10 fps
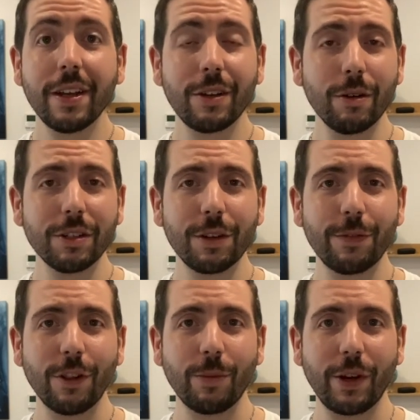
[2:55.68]
can also
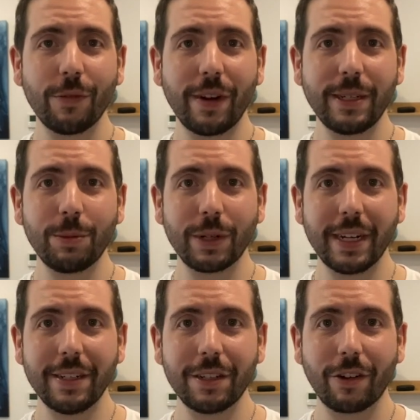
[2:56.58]
follow me on Facebook
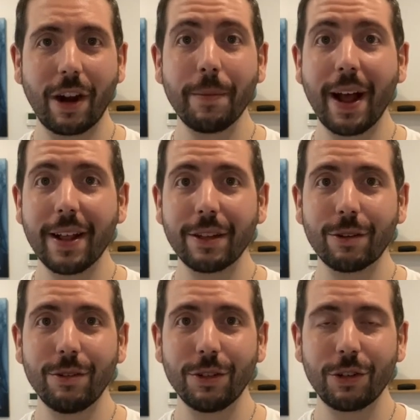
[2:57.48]
and Instagram at
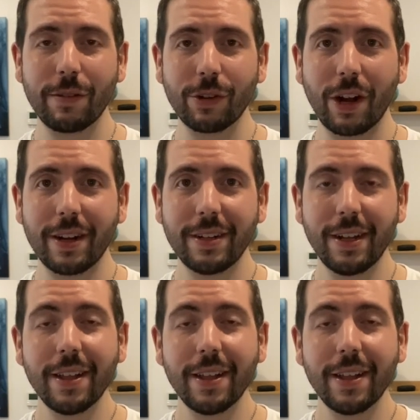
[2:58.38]
thecruiseandtravelguy.